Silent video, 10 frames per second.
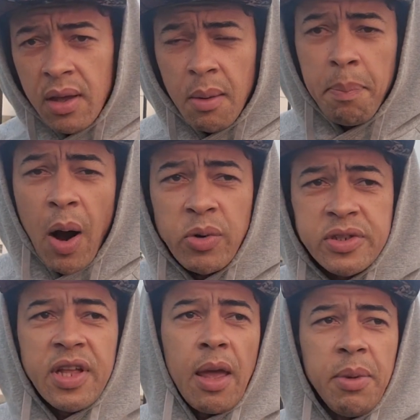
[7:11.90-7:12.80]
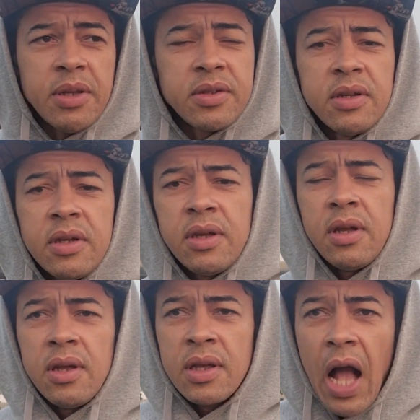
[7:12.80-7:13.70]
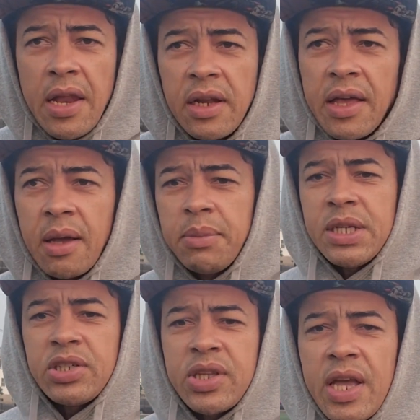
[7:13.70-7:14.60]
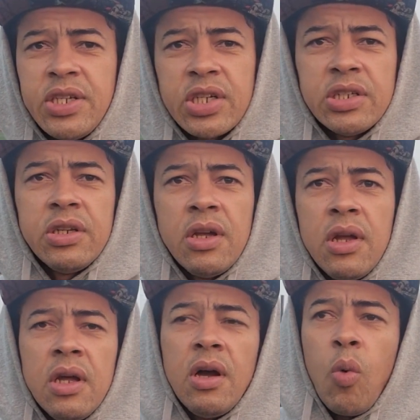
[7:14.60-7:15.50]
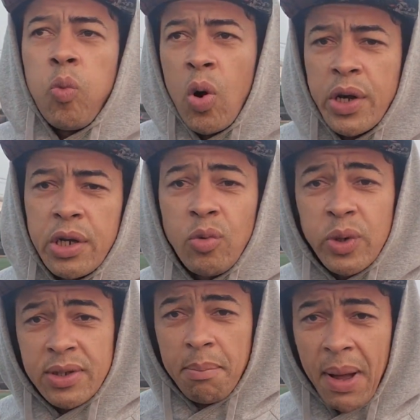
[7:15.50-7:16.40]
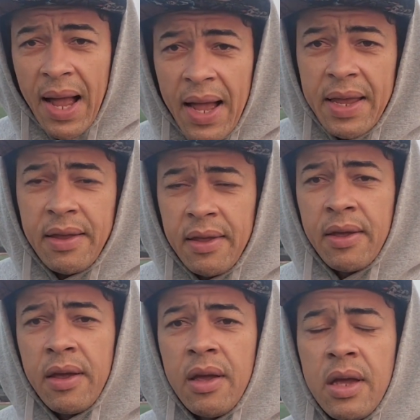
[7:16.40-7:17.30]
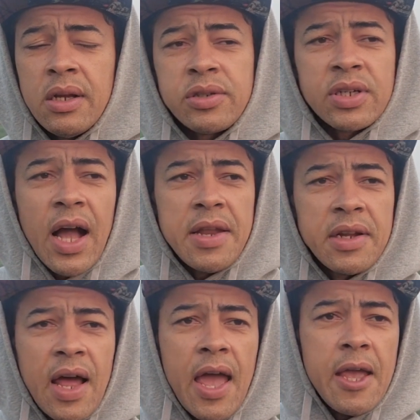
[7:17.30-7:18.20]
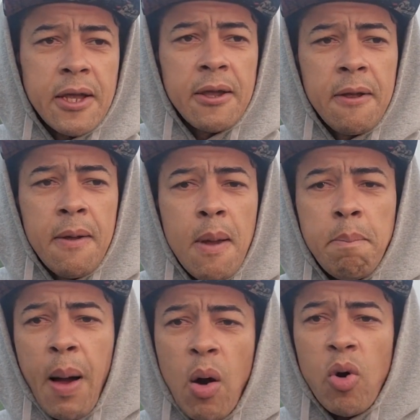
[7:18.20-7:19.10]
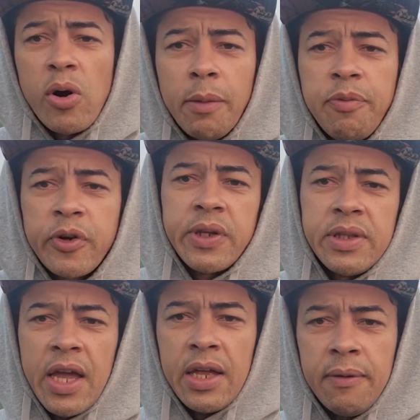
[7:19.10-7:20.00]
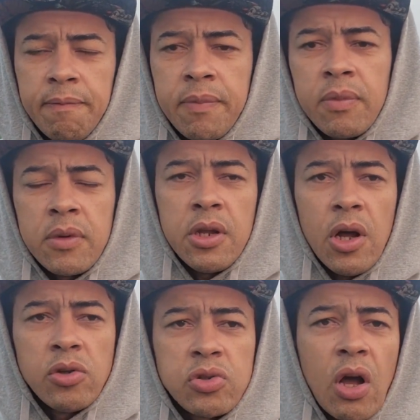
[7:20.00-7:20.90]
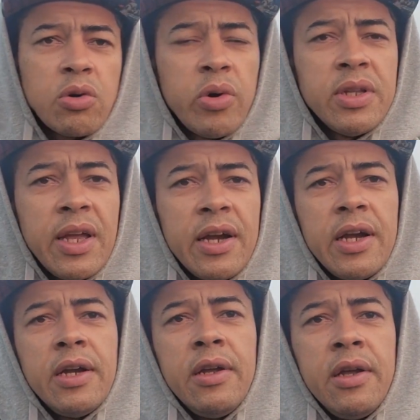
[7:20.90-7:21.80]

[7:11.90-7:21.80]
power statements, kind of like a meditation, working with the mind to kind of like power up for the day. So I go in there,